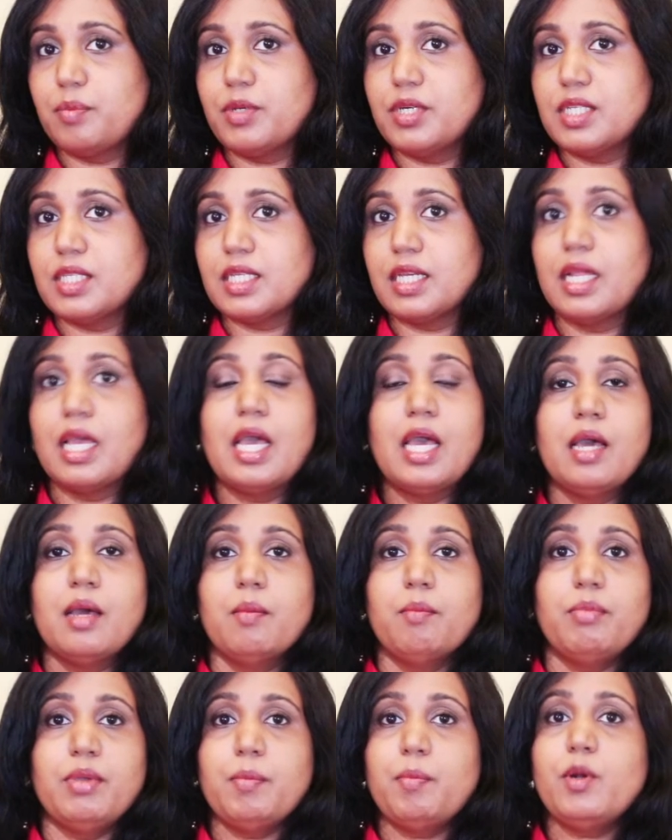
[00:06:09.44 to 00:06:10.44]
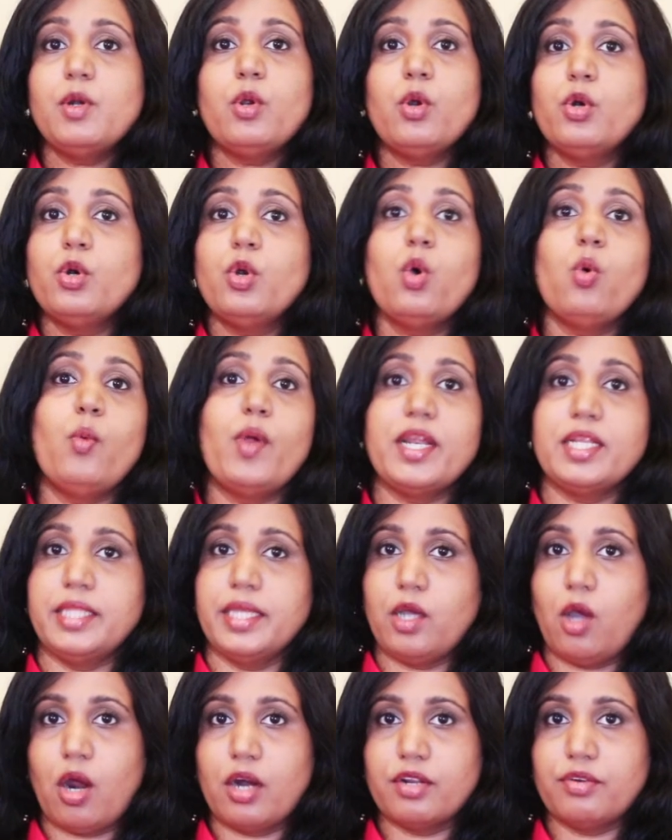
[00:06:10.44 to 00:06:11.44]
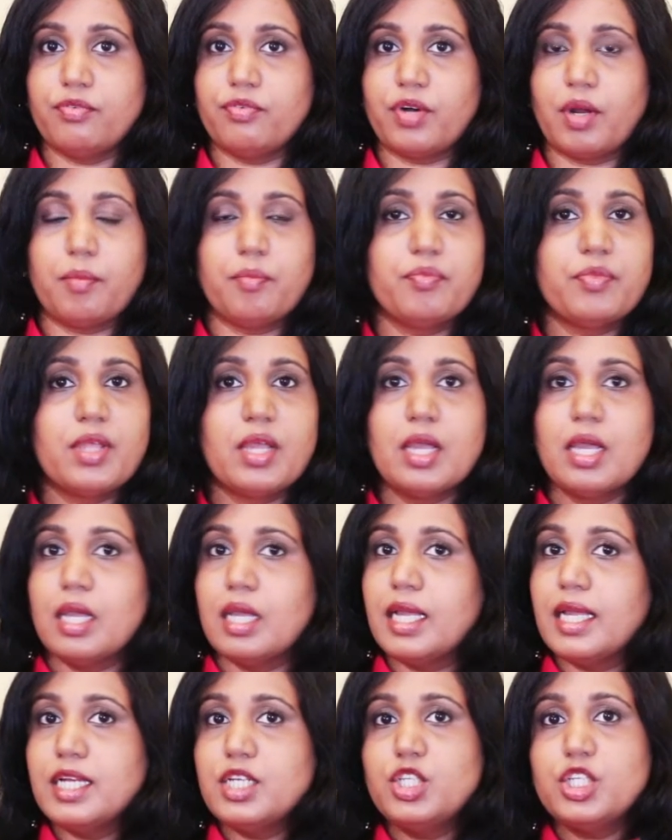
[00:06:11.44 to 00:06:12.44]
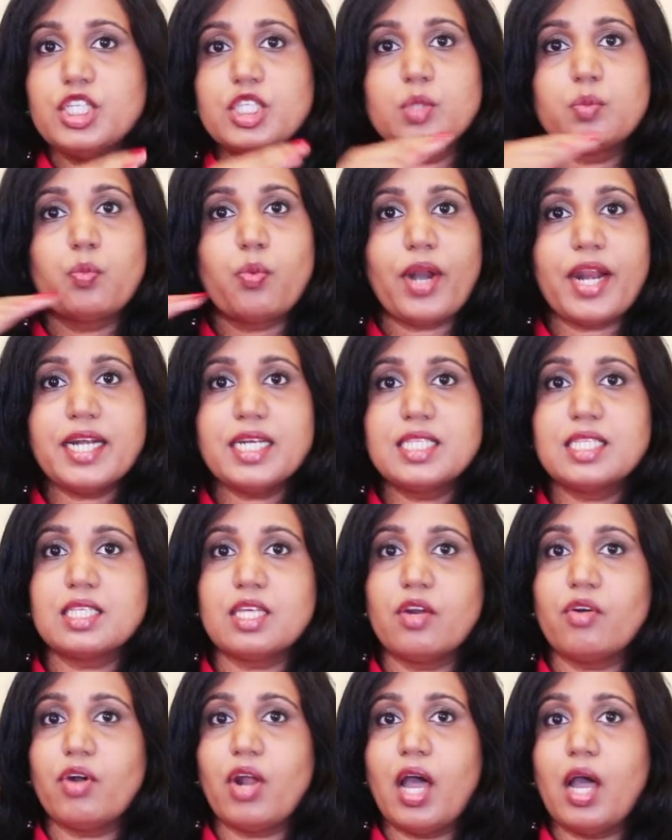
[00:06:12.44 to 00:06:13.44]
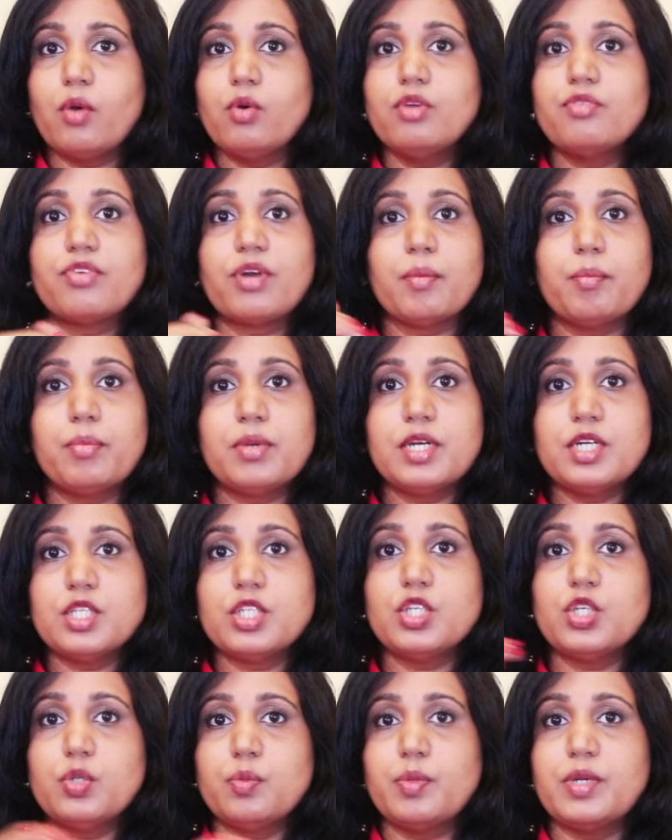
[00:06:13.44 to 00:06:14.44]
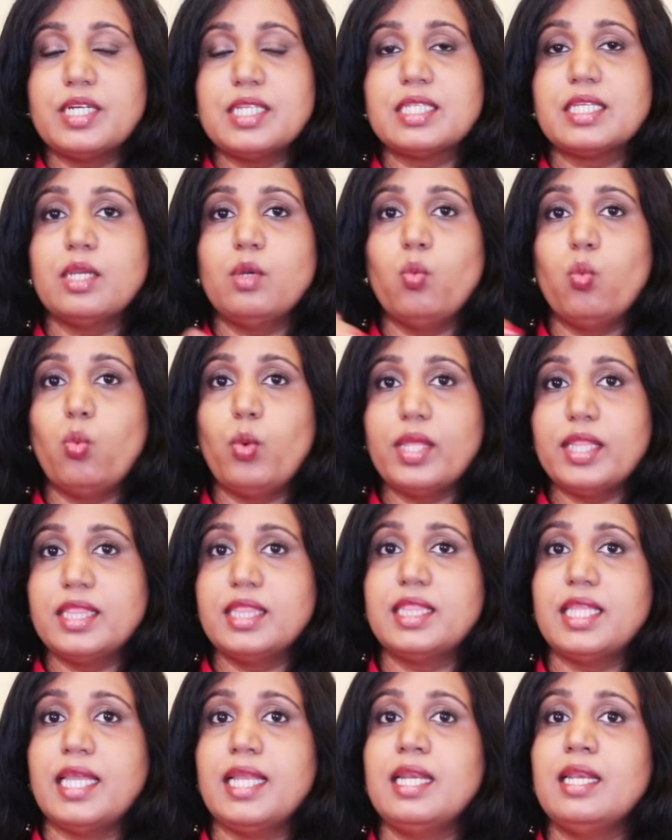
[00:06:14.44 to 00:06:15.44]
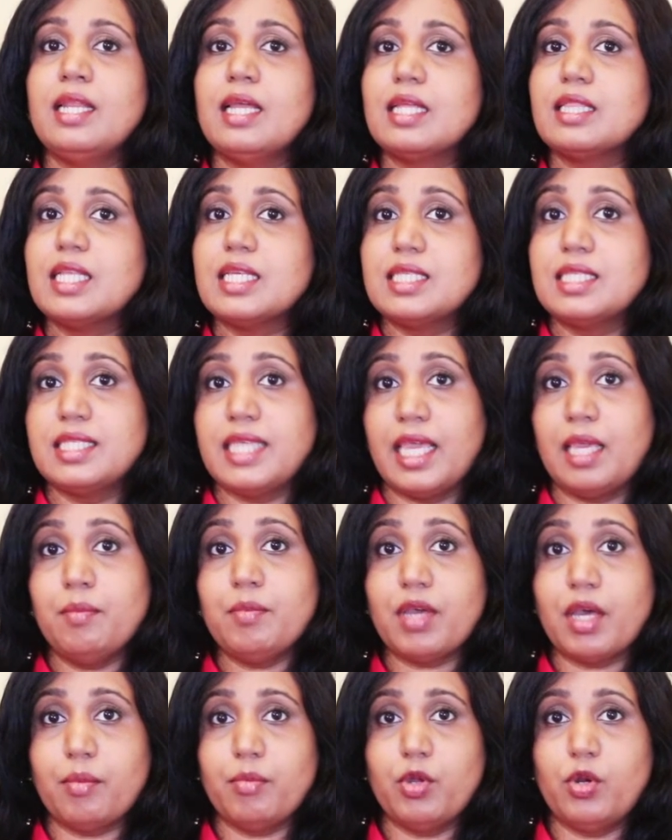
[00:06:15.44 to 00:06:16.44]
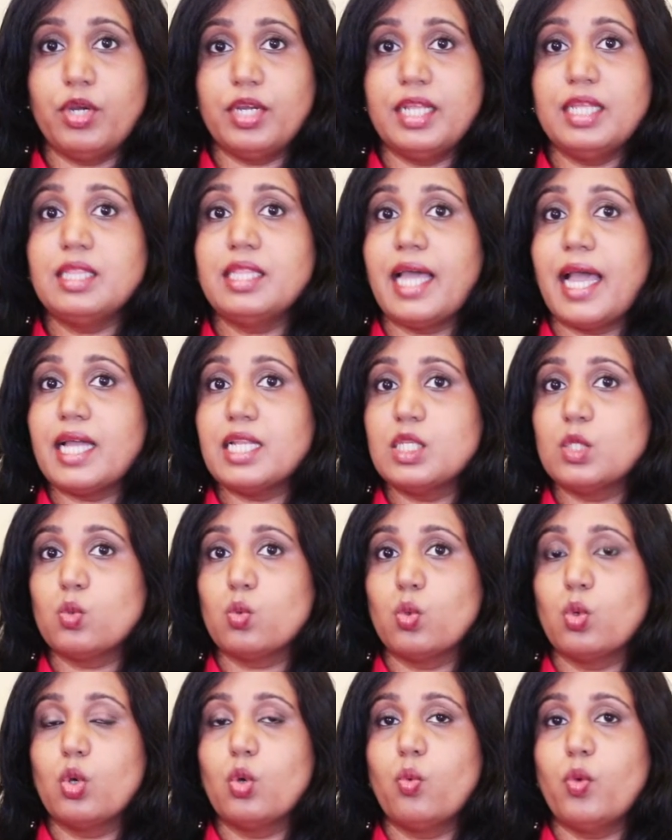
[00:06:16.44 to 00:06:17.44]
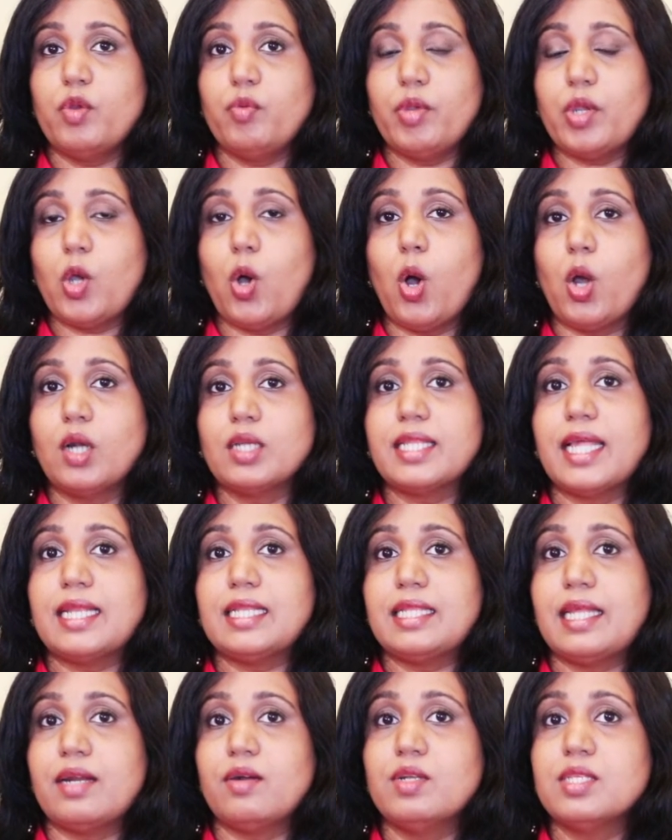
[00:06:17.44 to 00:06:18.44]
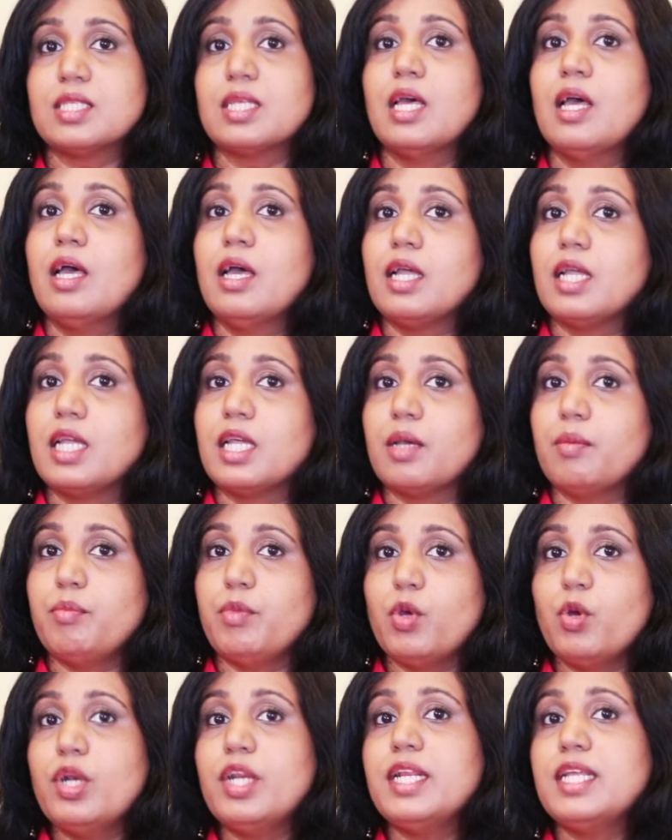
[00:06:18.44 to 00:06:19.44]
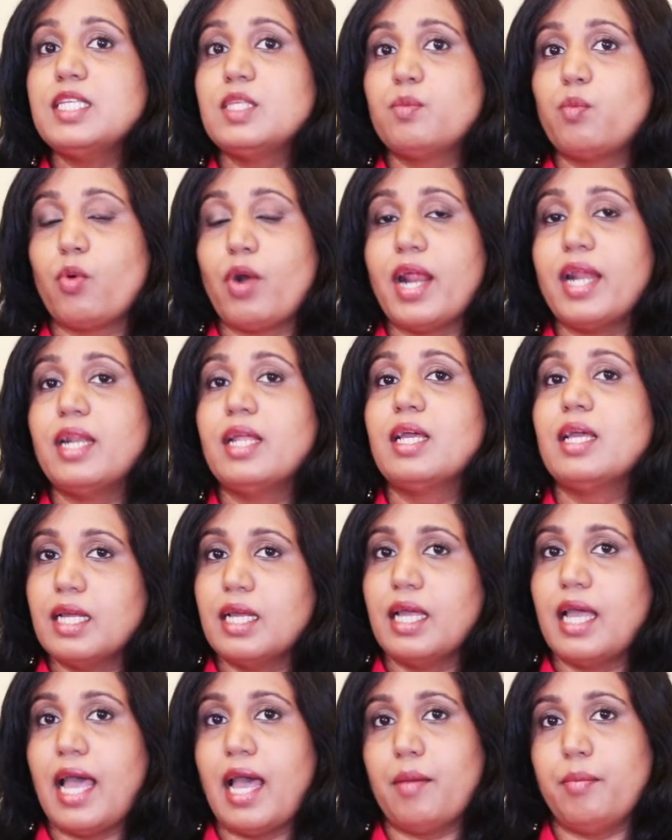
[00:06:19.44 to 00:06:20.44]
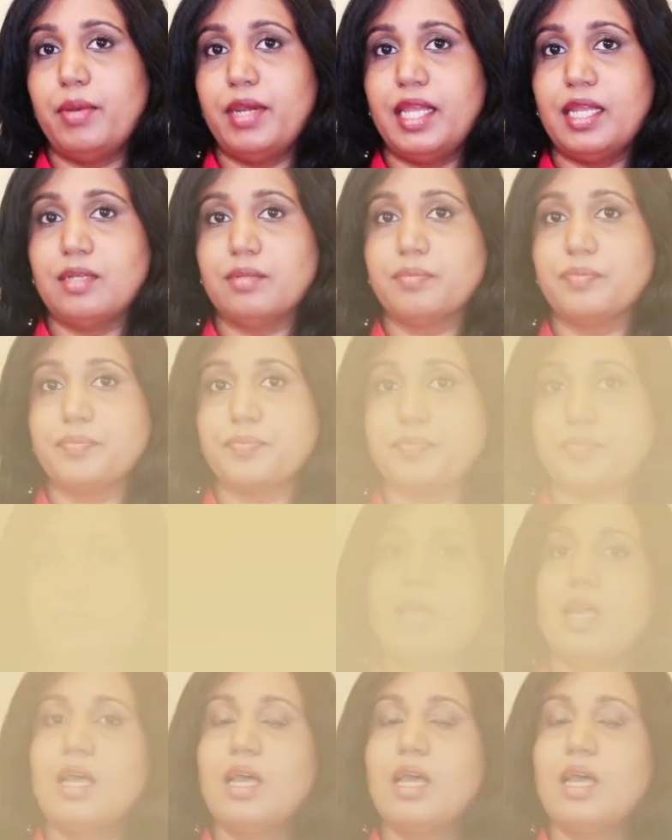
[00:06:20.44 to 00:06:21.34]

person. People don't know where they got it from. It just spreads around from person to person within the same community. That's when we call that there is community spread happening.